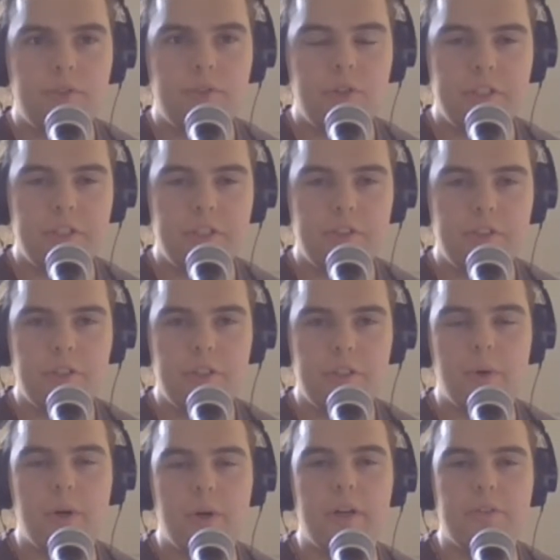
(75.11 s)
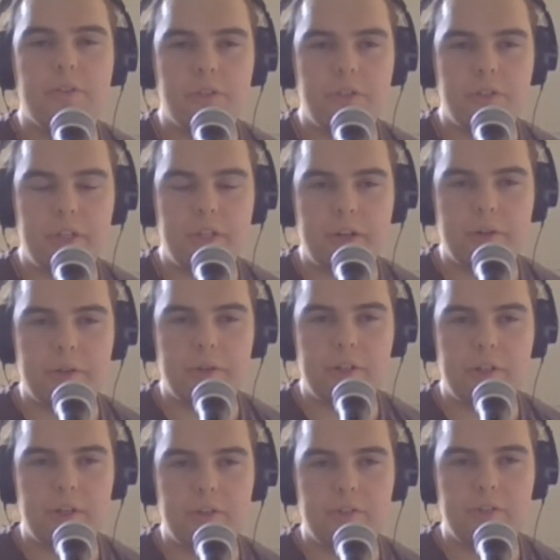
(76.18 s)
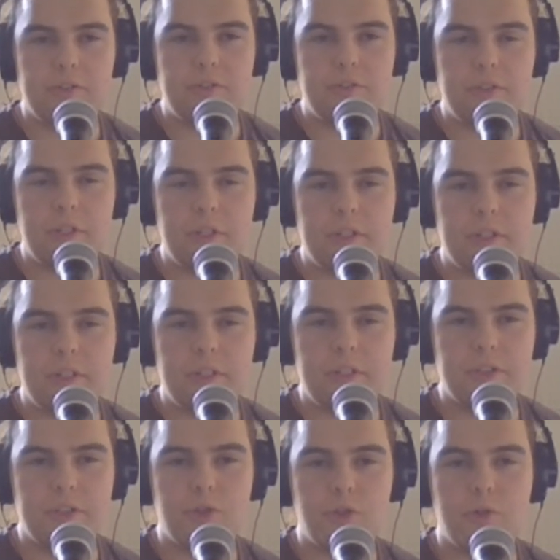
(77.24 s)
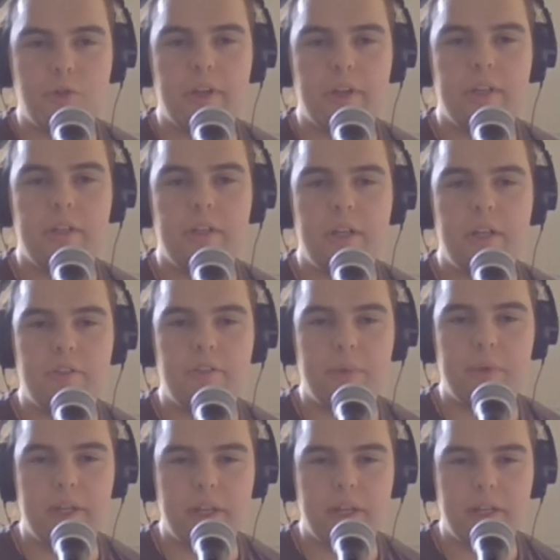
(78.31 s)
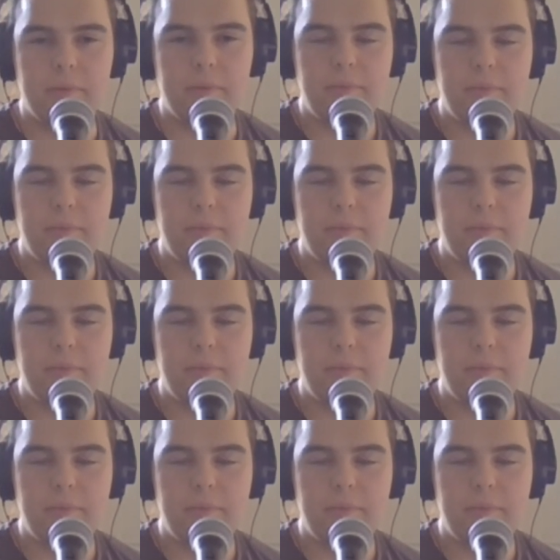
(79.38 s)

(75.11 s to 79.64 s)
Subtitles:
gone into the UI, I've gone down, I've done this historic FPN.